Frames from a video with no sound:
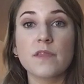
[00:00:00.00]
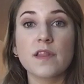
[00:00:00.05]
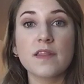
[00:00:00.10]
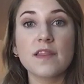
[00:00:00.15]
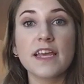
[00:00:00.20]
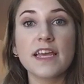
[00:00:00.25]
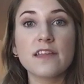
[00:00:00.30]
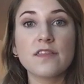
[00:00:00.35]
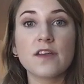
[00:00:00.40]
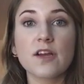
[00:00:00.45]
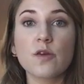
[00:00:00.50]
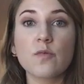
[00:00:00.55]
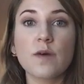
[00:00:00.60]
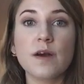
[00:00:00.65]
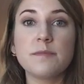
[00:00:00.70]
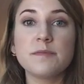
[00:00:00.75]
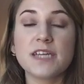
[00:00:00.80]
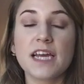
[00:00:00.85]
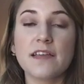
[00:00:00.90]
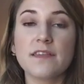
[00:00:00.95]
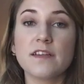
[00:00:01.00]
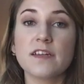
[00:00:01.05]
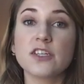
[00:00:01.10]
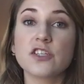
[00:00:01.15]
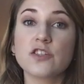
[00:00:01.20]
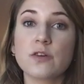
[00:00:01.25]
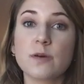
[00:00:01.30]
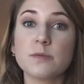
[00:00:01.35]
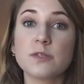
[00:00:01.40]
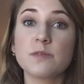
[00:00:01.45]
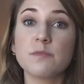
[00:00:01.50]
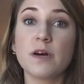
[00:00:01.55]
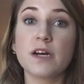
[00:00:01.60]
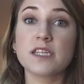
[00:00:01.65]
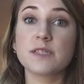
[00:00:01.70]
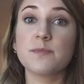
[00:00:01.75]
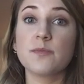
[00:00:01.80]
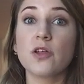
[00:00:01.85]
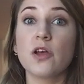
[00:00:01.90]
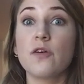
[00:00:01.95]
link their website in the description
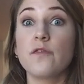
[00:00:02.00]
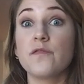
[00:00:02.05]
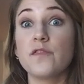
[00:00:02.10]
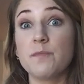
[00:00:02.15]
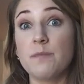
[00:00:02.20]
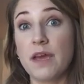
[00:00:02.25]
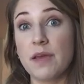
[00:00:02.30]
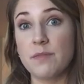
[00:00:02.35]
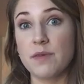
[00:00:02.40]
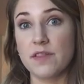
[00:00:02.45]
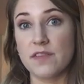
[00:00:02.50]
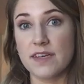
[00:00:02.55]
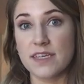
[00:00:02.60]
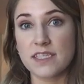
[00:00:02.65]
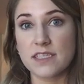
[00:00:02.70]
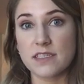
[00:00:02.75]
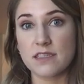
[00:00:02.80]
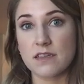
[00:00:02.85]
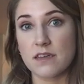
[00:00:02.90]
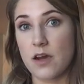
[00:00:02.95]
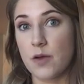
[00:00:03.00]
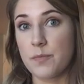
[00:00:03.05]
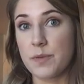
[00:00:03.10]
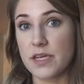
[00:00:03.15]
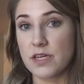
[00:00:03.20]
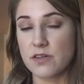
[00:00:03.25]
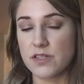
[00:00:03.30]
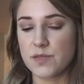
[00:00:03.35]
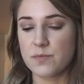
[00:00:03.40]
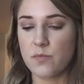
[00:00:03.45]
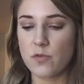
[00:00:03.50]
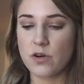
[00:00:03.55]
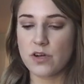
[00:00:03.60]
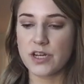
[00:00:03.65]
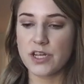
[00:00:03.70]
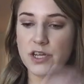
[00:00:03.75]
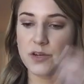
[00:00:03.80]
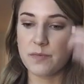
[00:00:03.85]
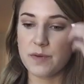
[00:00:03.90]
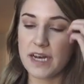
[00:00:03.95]
box below if maybe this appeals more
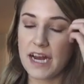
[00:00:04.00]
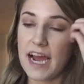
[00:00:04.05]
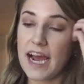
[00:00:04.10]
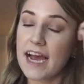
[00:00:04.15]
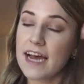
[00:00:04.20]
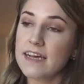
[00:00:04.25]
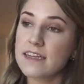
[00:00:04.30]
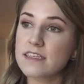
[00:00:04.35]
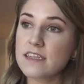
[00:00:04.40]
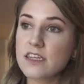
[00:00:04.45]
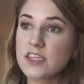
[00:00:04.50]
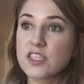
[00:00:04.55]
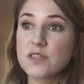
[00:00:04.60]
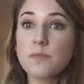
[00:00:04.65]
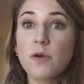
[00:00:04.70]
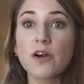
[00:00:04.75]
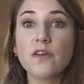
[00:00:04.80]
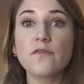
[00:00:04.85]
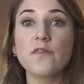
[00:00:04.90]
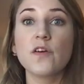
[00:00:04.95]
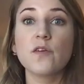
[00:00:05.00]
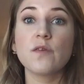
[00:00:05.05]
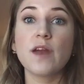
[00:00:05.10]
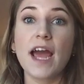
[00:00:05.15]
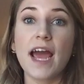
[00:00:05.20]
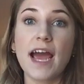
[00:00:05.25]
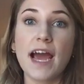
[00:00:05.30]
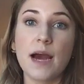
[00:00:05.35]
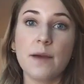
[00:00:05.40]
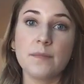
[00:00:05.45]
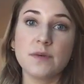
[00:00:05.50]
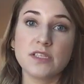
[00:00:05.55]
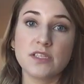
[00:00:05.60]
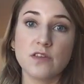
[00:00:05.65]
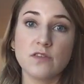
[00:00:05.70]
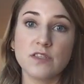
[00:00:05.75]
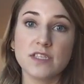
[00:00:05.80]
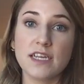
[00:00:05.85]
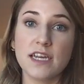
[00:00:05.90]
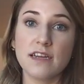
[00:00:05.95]
to you, but it has a smartphone app
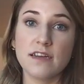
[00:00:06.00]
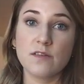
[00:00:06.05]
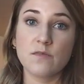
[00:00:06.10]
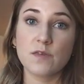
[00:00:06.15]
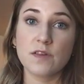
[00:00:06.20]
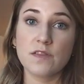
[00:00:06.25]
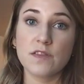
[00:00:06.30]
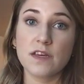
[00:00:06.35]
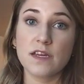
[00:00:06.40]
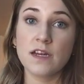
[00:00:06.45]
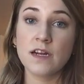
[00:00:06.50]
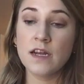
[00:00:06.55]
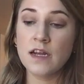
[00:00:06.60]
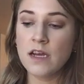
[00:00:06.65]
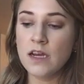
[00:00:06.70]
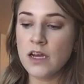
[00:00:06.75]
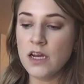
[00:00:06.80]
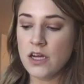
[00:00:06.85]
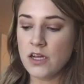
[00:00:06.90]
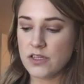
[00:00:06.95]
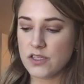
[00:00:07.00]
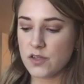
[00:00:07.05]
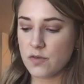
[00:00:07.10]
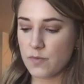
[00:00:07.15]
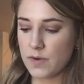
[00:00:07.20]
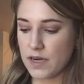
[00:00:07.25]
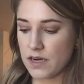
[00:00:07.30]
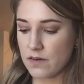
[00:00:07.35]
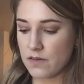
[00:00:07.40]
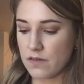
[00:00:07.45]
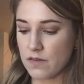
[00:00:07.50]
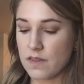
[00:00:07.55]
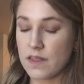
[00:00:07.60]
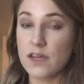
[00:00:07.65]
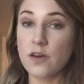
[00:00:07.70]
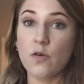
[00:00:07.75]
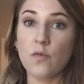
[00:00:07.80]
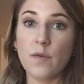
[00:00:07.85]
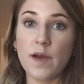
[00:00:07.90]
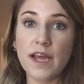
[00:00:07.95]
associated with it. So where
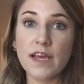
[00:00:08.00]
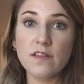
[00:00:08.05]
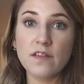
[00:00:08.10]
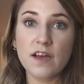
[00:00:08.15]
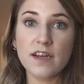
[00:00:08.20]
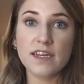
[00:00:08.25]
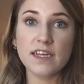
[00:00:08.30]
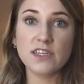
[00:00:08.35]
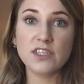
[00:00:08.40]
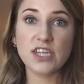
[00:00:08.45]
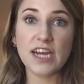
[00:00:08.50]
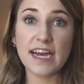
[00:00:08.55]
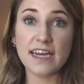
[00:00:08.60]
the Away luggage